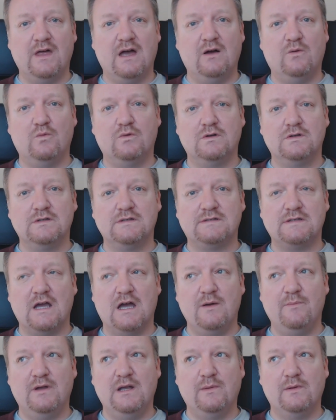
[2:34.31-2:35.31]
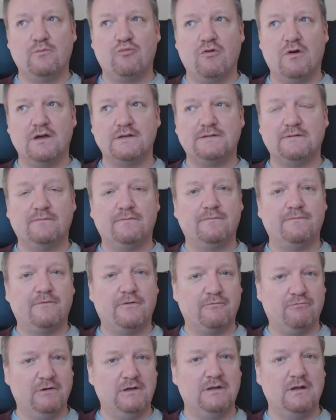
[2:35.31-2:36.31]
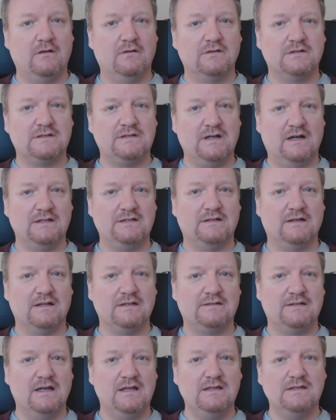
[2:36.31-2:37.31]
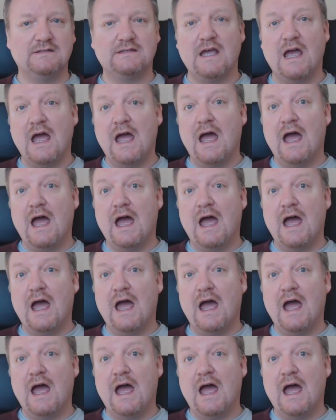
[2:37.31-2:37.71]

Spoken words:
that was a minimum price of $3.99,